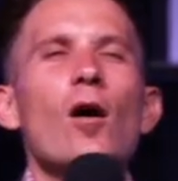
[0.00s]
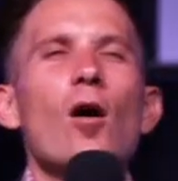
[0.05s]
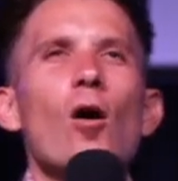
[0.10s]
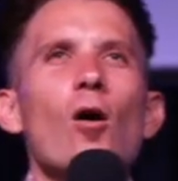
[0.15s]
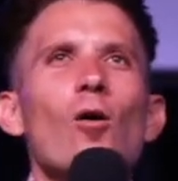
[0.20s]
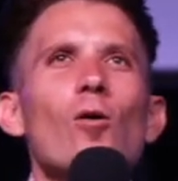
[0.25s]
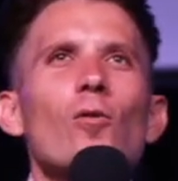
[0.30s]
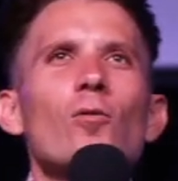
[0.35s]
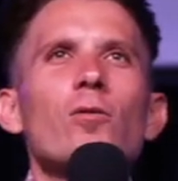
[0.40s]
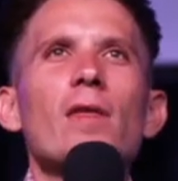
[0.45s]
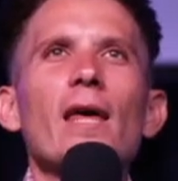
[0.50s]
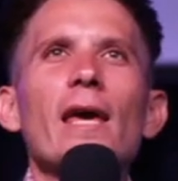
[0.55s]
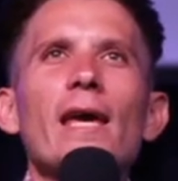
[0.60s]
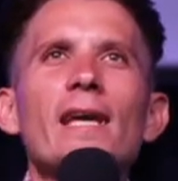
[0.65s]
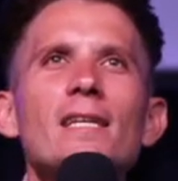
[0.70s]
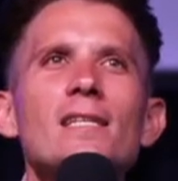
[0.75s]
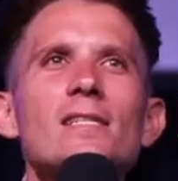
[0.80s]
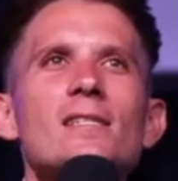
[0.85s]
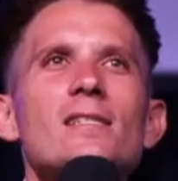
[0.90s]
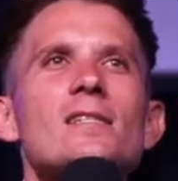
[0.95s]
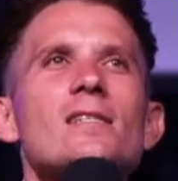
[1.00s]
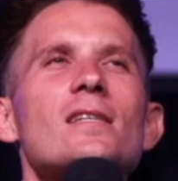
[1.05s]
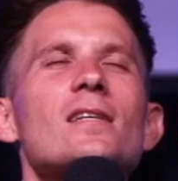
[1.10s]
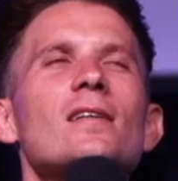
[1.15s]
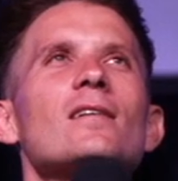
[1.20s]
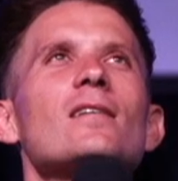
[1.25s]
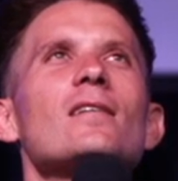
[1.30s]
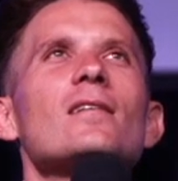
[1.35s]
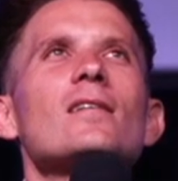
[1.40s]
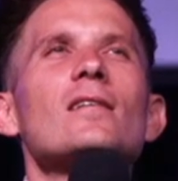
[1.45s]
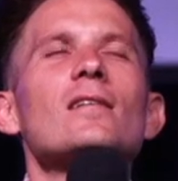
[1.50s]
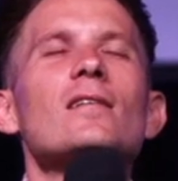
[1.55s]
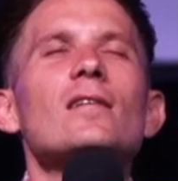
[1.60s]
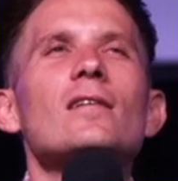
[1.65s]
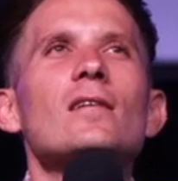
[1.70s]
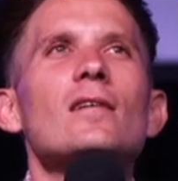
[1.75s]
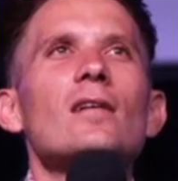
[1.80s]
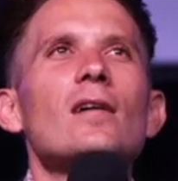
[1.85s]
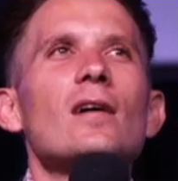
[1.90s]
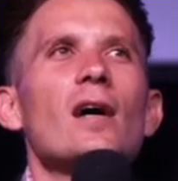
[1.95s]
all things
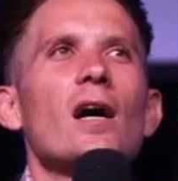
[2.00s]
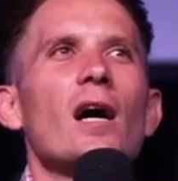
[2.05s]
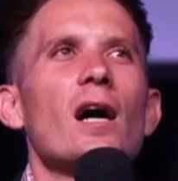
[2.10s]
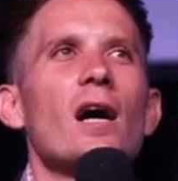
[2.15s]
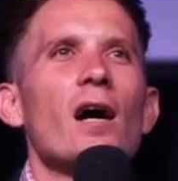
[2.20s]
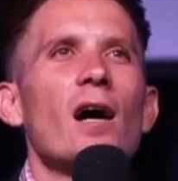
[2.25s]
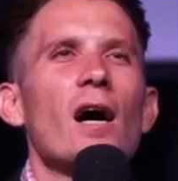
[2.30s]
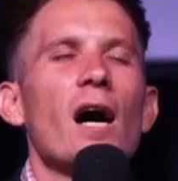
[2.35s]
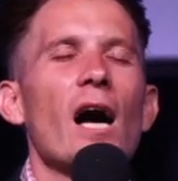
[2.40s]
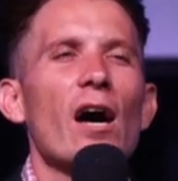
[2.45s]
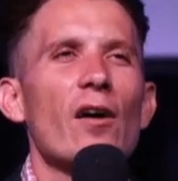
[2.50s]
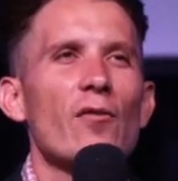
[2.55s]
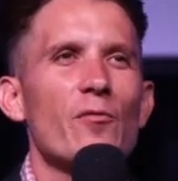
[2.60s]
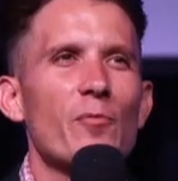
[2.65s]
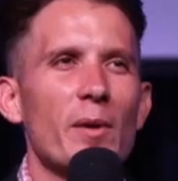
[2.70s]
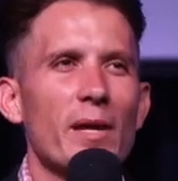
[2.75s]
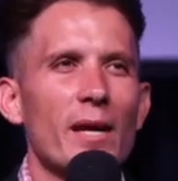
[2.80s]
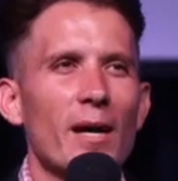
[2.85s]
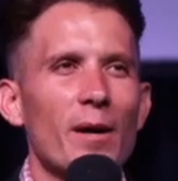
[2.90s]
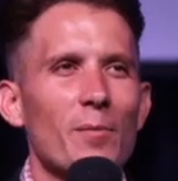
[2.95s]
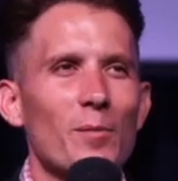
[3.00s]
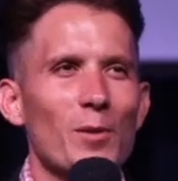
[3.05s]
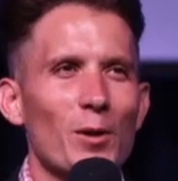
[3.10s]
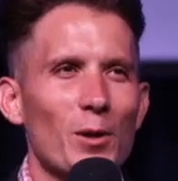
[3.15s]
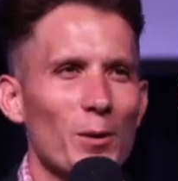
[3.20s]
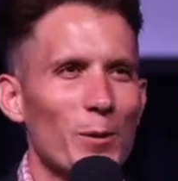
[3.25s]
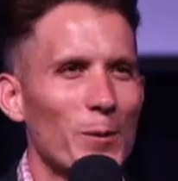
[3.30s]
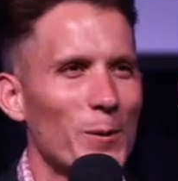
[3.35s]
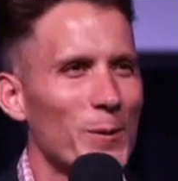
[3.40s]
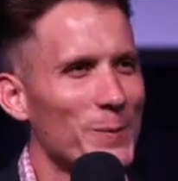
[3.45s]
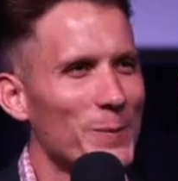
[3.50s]
have become new.